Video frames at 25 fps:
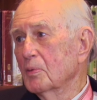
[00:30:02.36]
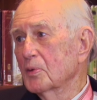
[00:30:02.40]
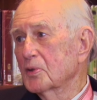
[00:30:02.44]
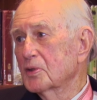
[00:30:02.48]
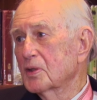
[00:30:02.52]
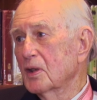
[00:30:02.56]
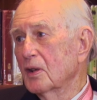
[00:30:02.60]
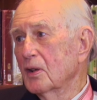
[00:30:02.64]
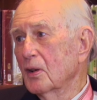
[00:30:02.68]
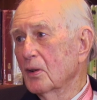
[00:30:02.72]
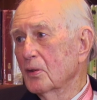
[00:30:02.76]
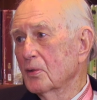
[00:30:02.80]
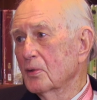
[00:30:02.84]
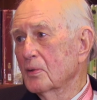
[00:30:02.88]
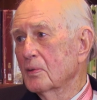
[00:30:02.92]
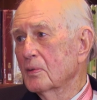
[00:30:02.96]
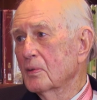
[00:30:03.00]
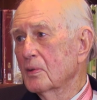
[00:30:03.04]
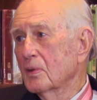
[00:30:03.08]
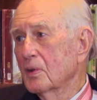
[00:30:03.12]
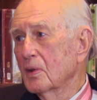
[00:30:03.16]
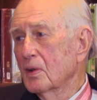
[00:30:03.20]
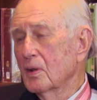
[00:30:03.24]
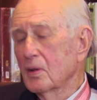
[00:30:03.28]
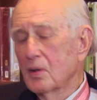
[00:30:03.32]
was going on
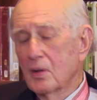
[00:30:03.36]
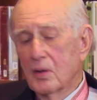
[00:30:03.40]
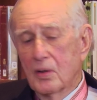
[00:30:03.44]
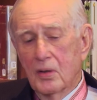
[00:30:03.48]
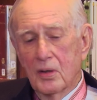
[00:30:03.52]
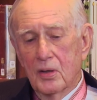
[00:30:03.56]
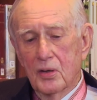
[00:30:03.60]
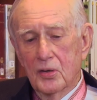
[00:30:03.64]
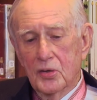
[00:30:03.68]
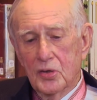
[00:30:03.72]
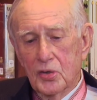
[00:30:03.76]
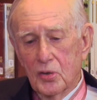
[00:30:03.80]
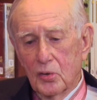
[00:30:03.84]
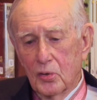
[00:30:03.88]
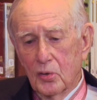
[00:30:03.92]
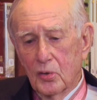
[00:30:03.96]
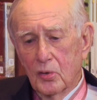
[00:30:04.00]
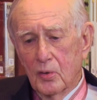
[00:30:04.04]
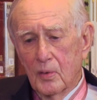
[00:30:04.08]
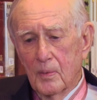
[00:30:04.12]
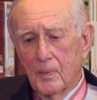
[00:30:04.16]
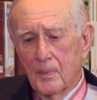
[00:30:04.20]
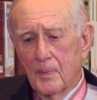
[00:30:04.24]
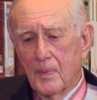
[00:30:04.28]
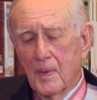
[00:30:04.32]

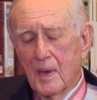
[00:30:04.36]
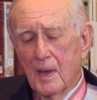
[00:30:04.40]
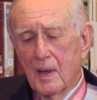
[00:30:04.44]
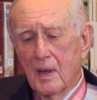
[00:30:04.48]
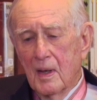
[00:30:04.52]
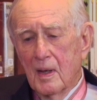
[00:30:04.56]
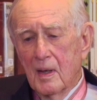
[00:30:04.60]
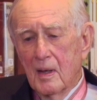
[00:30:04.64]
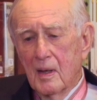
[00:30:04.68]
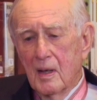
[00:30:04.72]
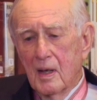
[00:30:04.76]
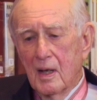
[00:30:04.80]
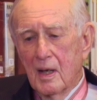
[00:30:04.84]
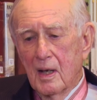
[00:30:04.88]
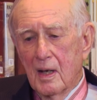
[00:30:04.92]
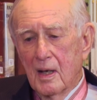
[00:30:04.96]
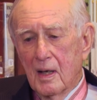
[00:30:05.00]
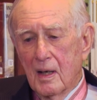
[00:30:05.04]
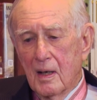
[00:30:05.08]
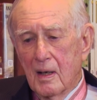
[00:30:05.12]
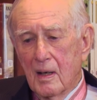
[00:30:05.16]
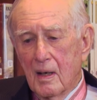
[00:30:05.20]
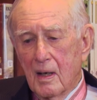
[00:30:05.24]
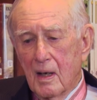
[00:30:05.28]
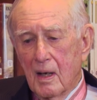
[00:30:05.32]
ashore.
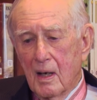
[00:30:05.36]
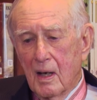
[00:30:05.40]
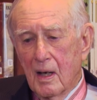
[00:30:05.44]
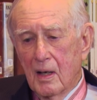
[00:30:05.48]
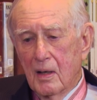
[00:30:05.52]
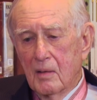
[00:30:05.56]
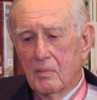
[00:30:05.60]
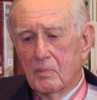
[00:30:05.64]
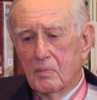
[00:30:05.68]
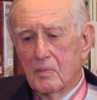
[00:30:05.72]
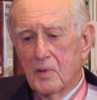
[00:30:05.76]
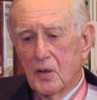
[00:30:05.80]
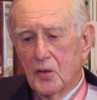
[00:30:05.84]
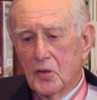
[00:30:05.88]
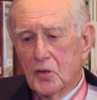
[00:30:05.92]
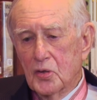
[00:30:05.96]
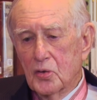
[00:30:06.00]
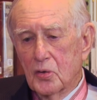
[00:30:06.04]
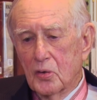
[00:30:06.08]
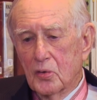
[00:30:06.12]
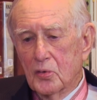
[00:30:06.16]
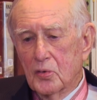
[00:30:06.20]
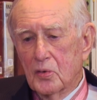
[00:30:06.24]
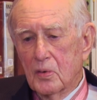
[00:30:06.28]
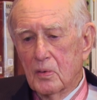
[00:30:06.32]
I got
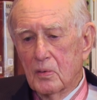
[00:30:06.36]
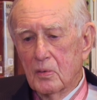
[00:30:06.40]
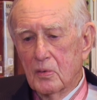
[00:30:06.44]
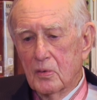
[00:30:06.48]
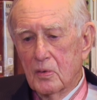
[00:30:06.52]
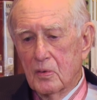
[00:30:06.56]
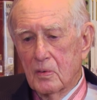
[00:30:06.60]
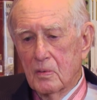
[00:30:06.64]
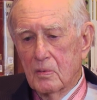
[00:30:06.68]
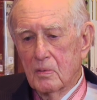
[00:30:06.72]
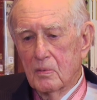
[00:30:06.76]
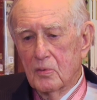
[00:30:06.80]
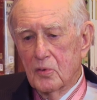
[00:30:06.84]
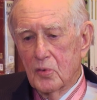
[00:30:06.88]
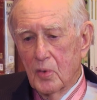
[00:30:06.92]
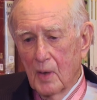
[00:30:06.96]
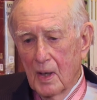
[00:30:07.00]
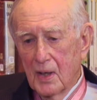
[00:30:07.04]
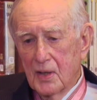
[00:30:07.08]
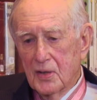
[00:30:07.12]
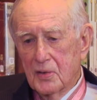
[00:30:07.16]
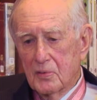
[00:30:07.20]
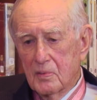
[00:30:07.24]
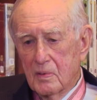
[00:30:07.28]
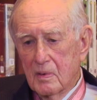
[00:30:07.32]
ashore
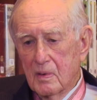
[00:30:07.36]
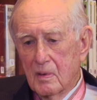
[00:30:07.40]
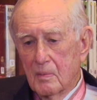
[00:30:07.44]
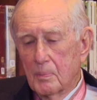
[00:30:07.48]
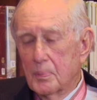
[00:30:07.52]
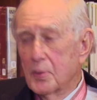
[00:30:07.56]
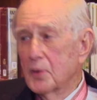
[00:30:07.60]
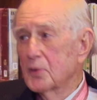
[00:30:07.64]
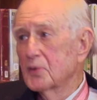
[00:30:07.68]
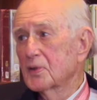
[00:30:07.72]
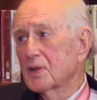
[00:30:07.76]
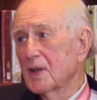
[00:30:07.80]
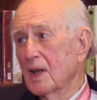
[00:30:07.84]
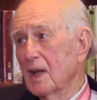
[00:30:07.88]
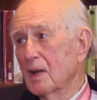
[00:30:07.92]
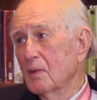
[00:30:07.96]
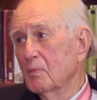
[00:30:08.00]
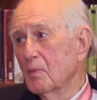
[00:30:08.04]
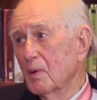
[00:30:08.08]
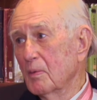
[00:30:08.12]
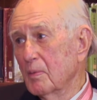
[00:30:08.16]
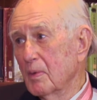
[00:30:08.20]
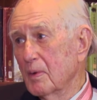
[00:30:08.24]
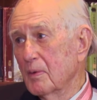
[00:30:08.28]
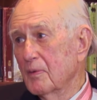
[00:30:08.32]
twice in Busan
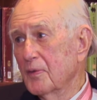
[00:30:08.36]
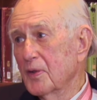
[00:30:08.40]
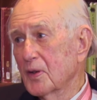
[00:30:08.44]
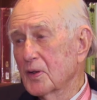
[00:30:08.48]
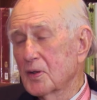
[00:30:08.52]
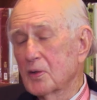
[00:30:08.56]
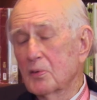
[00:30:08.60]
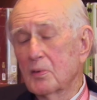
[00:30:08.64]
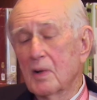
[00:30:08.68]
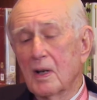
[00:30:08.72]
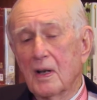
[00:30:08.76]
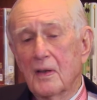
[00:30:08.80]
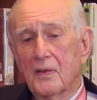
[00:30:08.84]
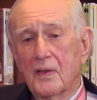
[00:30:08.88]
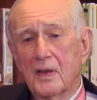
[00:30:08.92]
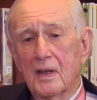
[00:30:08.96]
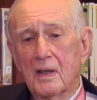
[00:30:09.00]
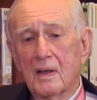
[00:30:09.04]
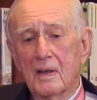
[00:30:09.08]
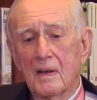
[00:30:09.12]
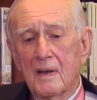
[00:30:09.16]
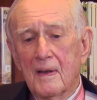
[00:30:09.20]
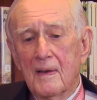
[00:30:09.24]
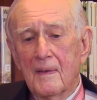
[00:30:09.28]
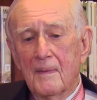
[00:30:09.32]
when we first arrived
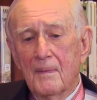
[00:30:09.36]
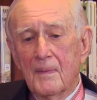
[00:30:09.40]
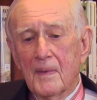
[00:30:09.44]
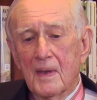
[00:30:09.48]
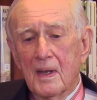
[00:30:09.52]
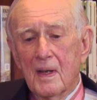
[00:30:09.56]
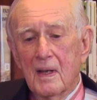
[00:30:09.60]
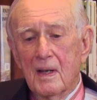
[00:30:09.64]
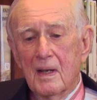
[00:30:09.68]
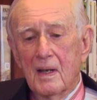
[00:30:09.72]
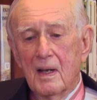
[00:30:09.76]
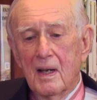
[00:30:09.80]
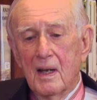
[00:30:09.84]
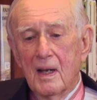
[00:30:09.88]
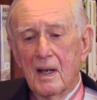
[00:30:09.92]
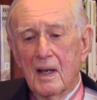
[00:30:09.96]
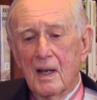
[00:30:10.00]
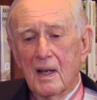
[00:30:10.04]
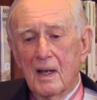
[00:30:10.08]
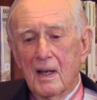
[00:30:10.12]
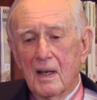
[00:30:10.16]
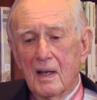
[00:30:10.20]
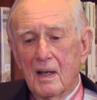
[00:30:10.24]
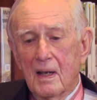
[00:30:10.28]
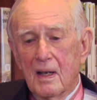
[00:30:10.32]
there,
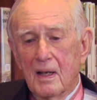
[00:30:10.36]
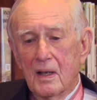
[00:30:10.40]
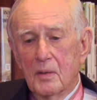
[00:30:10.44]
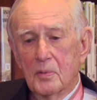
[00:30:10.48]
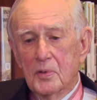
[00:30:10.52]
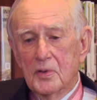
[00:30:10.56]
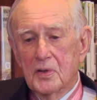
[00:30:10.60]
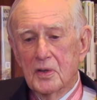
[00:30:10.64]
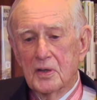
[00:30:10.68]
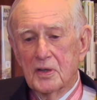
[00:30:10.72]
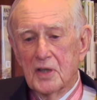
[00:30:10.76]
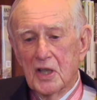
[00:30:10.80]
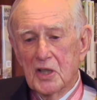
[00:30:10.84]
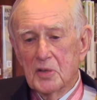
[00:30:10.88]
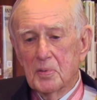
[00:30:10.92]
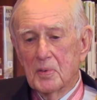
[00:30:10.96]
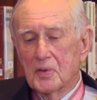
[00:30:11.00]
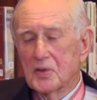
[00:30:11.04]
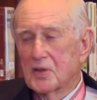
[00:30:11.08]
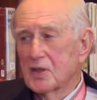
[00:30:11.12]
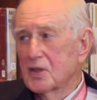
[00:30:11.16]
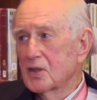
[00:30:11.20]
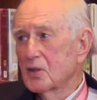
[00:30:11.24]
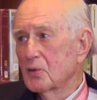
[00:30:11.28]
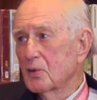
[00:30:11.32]
and it was a desperate
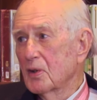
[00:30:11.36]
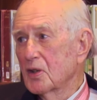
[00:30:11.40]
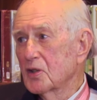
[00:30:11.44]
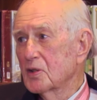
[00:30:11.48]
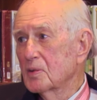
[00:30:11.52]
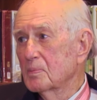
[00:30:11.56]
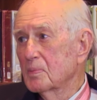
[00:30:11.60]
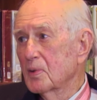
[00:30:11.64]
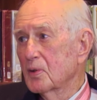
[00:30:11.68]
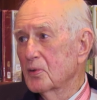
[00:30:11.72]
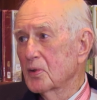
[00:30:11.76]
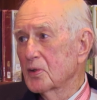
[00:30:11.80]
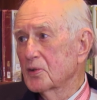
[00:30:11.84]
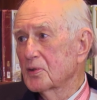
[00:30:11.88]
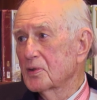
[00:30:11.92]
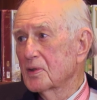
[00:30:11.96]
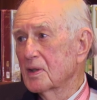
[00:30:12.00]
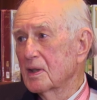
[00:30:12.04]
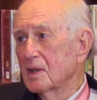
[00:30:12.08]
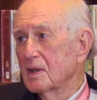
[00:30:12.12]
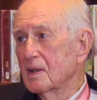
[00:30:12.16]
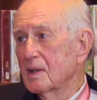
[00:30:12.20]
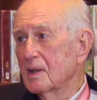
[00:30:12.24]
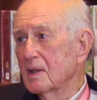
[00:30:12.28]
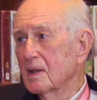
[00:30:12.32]
situation because
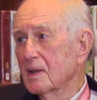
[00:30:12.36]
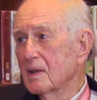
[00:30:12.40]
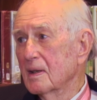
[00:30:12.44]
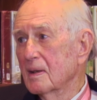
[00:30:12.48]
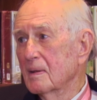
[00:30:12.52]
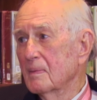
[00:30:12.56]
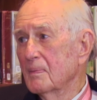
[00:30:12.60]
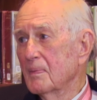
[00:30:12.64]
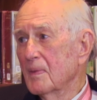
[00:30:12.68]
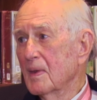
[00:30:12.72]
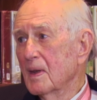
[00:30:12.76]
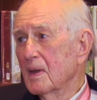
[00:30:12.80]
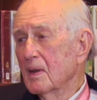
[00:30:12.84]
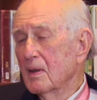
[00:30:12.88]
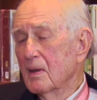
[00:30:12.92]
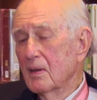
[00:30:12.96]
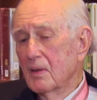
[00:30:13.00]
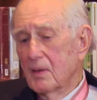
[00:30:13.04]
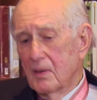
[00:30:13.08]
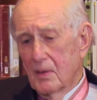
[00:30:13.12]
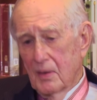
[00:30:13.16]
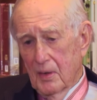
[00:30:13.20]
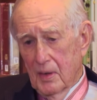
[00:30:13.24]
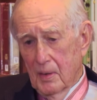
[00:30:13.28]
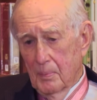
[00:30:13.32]
the
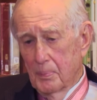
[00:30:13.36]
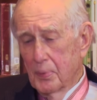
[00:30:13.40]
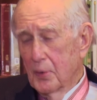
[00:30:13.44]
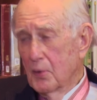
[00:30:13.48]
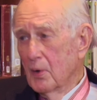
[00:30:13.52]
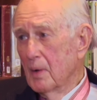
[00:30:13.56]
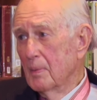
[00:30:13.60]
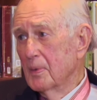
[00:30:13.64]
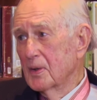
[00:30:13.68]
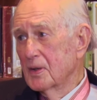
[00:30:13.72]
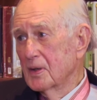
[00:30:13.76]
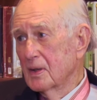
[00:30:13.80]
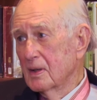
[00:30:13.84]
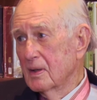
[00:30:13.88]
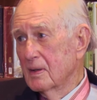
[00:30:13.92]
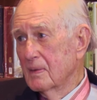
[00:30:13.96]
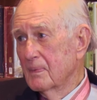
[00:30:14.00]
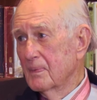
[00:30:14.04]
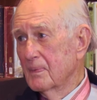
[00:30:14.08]
perimeter